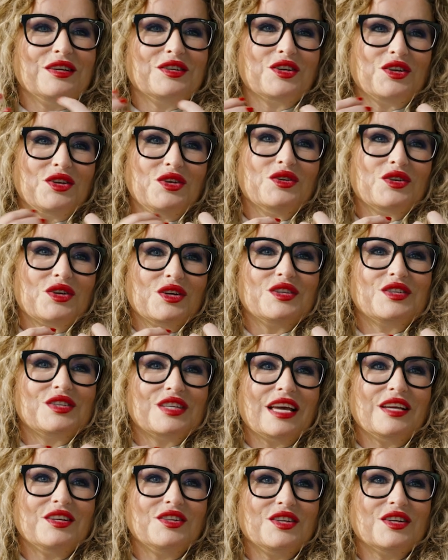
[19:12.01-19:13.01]
So you could
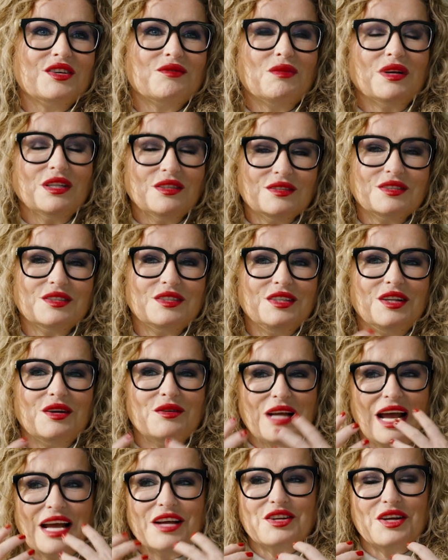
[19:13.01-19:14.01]
say to you, well,
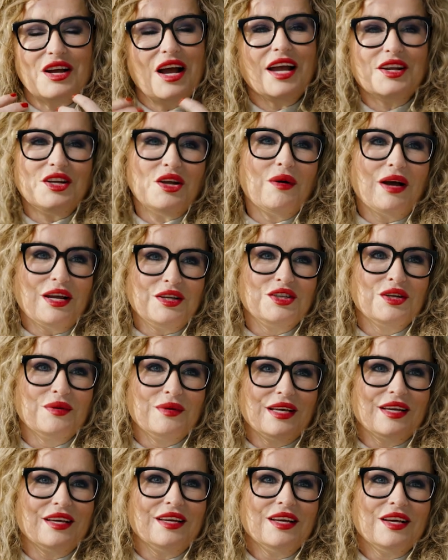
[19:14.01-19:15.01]
I know I do
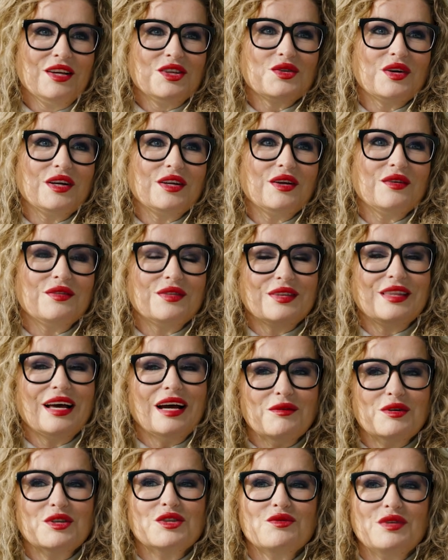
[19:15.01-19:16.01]
it. So I go,
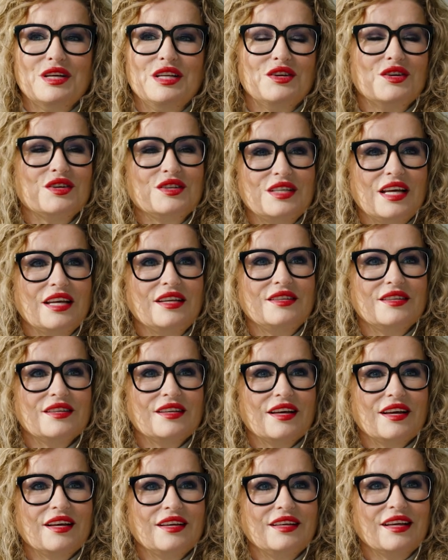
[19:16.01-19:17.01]
that was a really good day
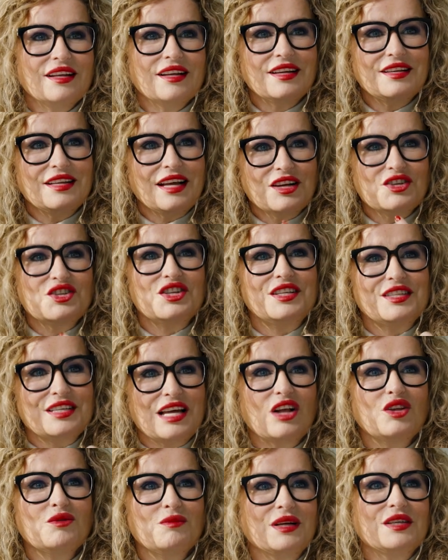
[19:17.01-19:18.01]
today. And I actually
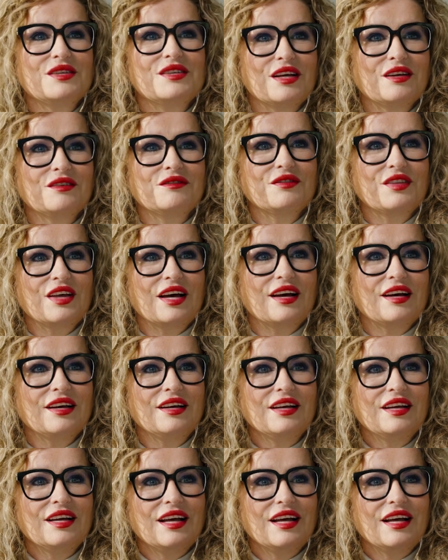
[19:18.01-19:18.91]
tell myself that.